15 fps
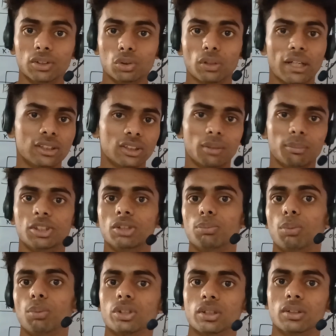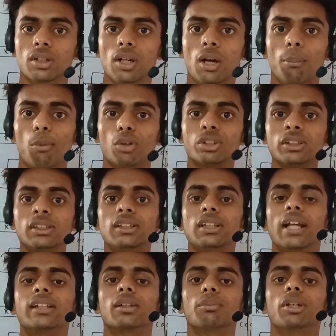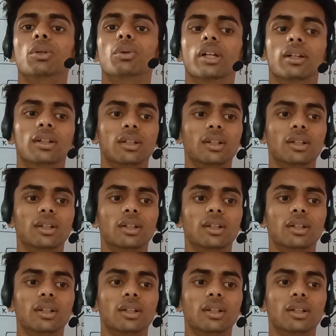So that's the basic process is like something, okay,